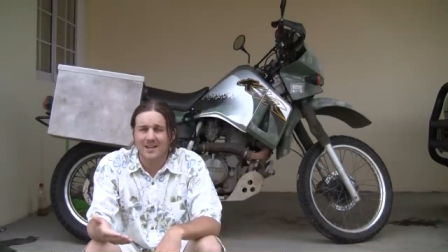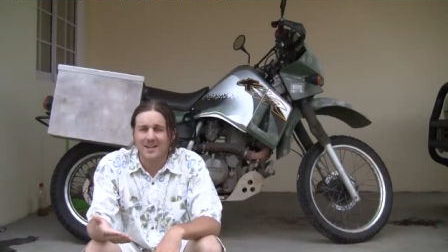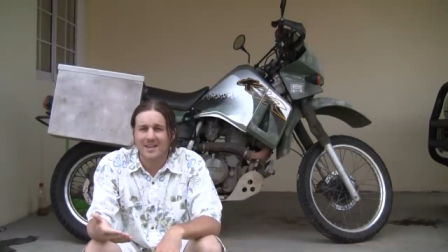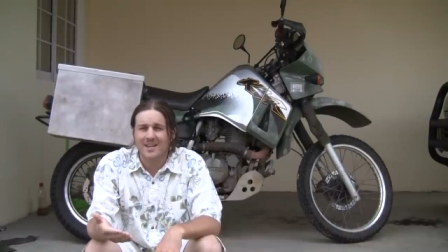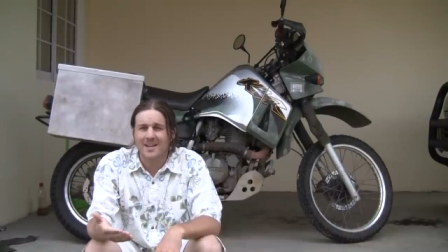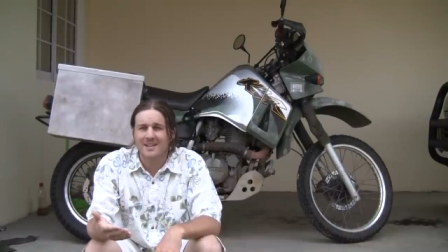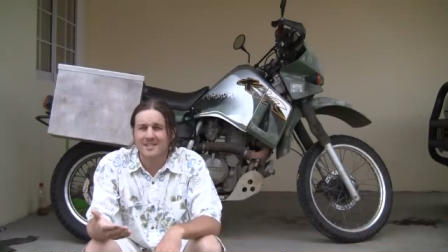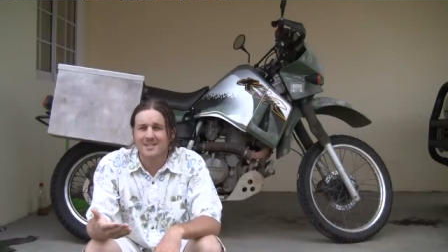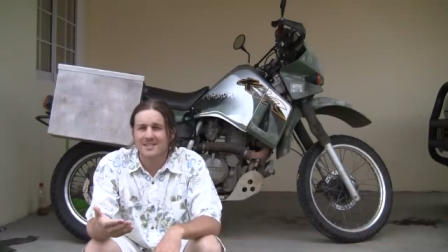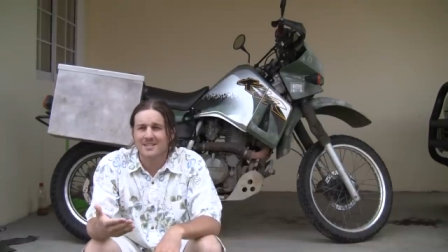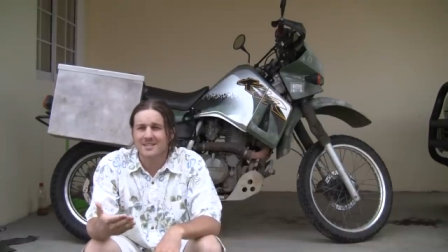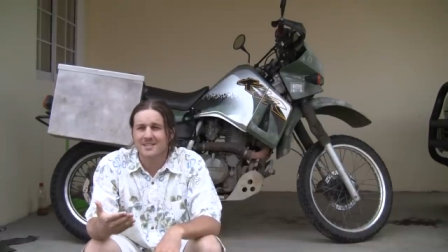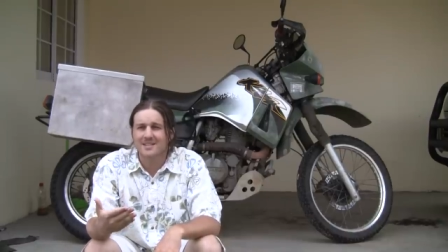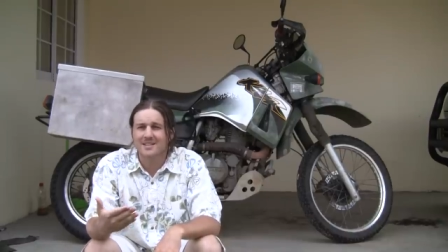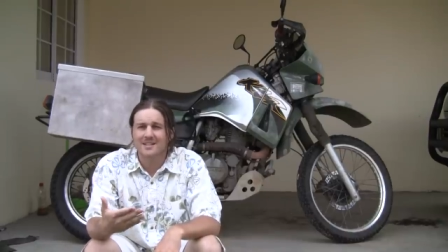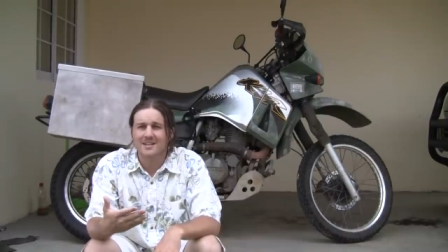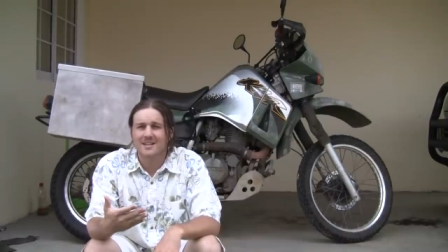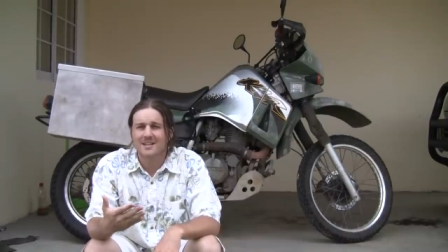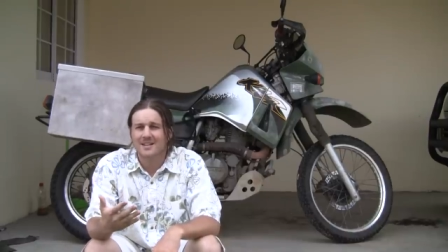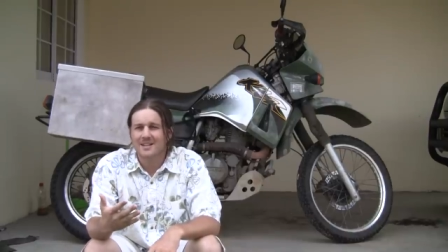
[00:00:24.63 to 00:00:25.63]
I can't just
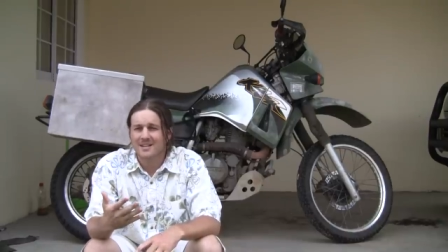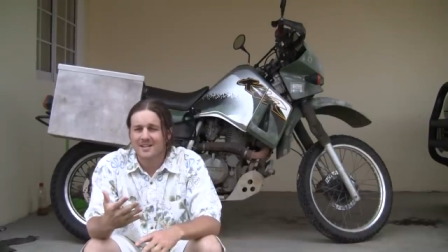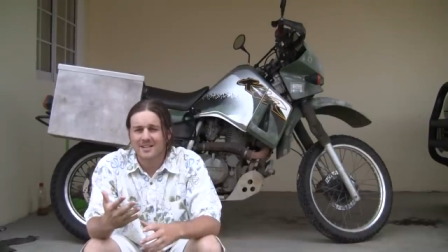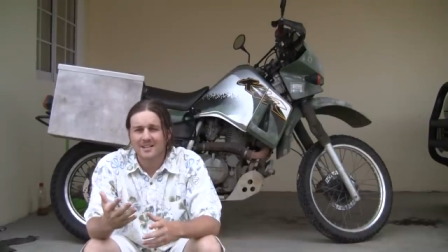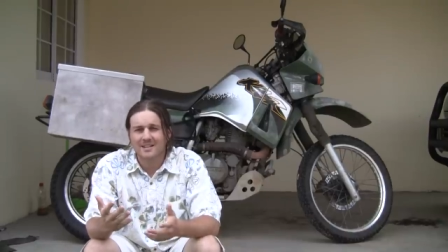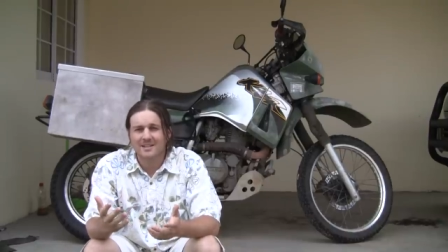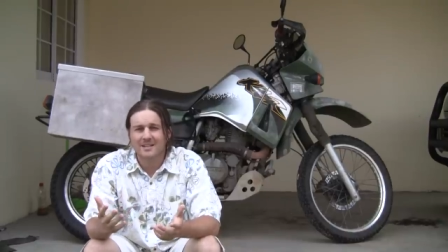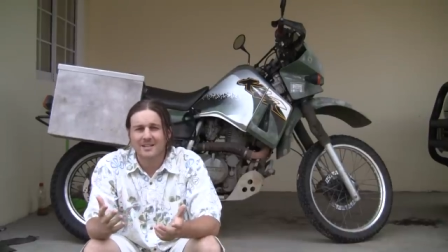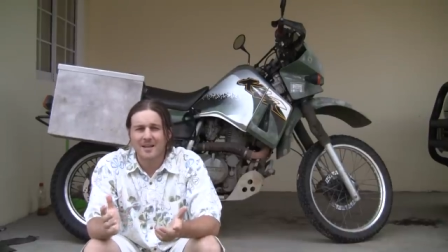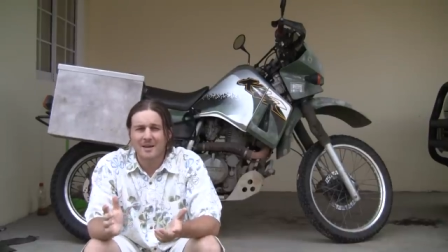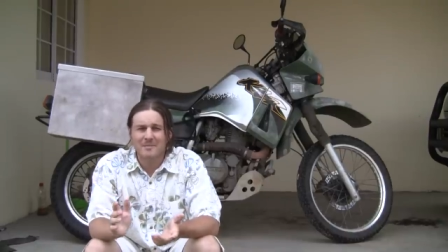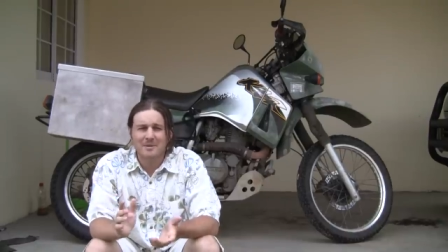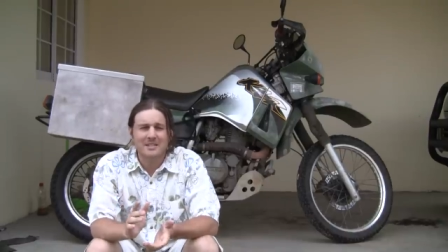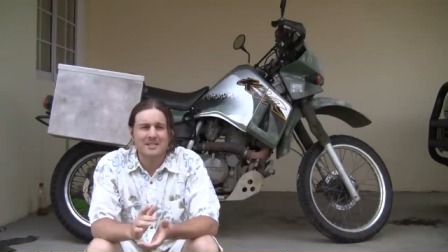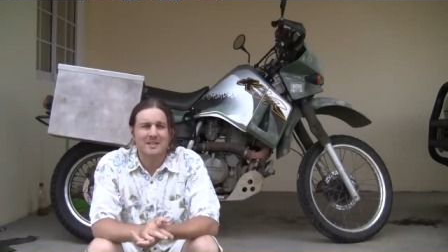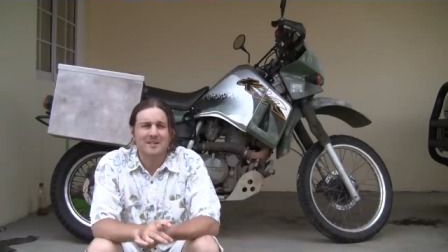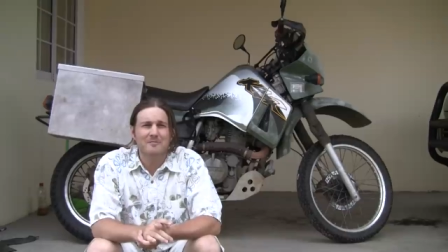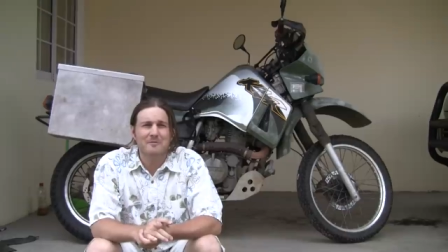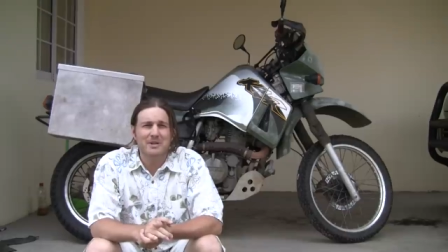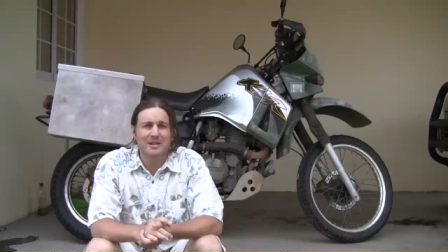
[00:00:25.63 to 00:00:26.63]
let
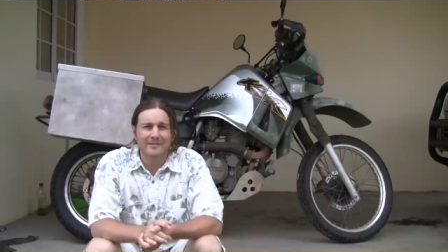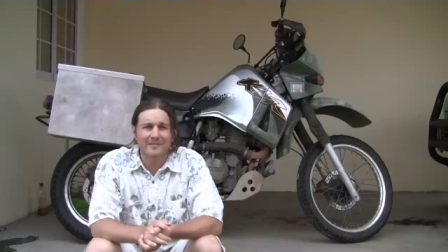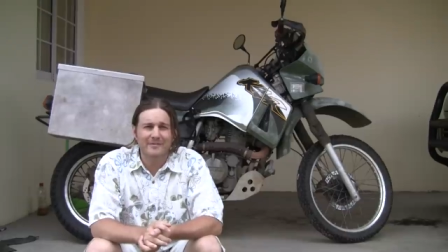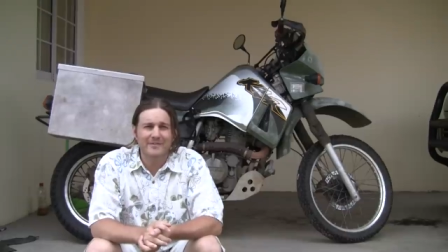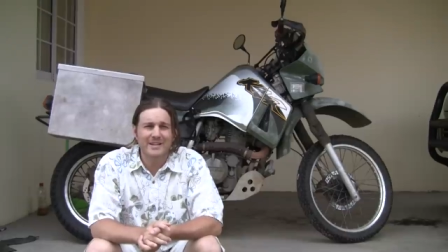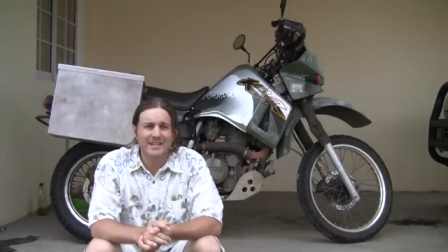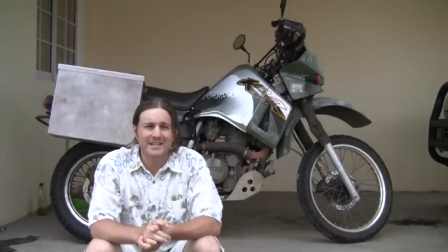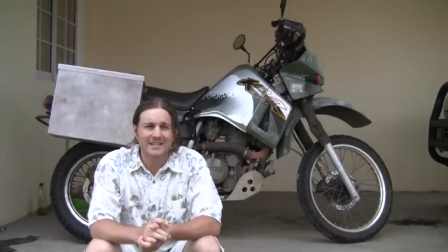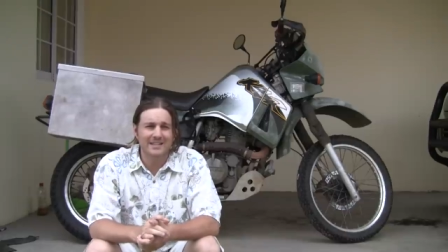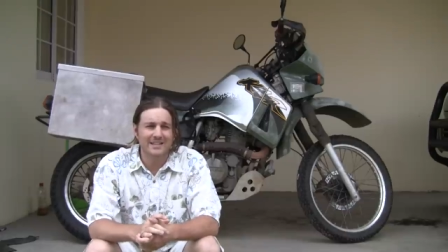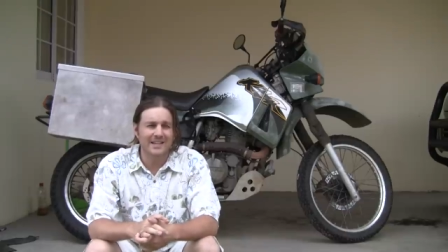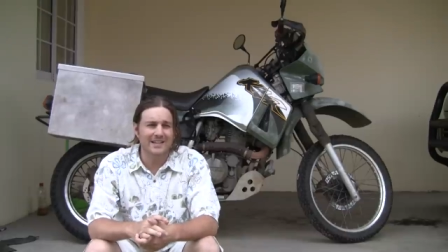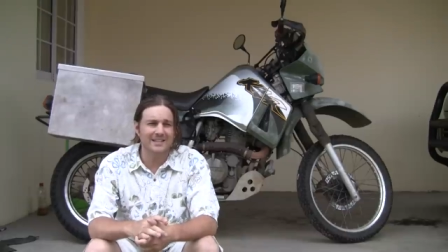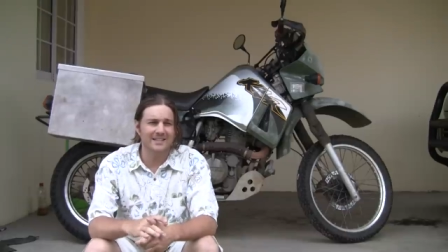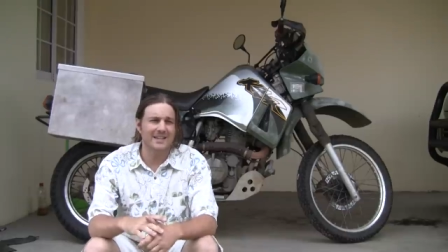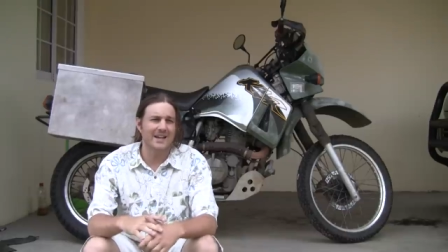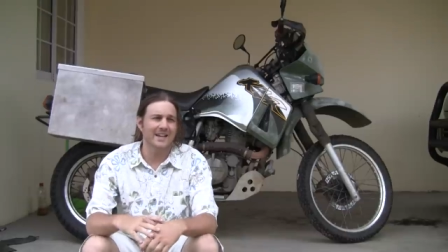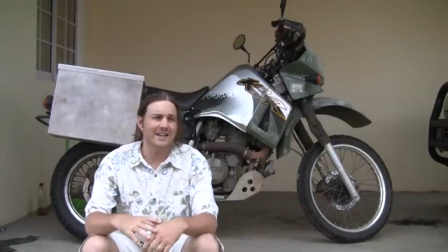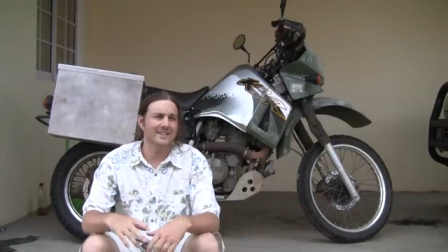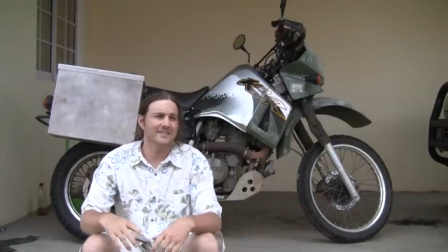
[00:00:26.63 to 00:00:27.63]
myself be defeated like
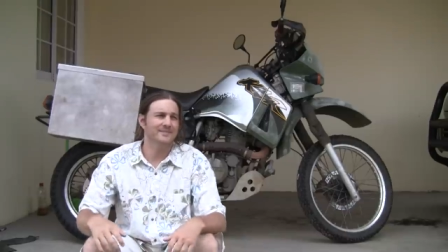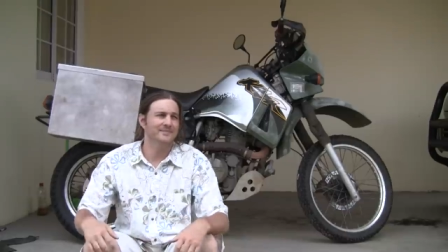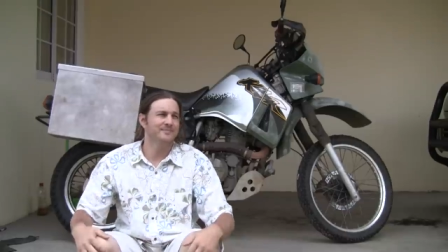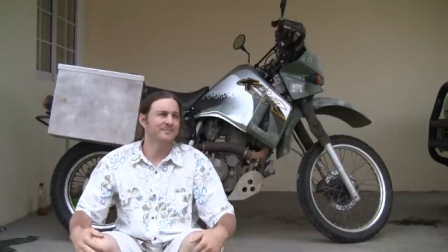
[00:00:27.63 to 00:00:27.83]
that.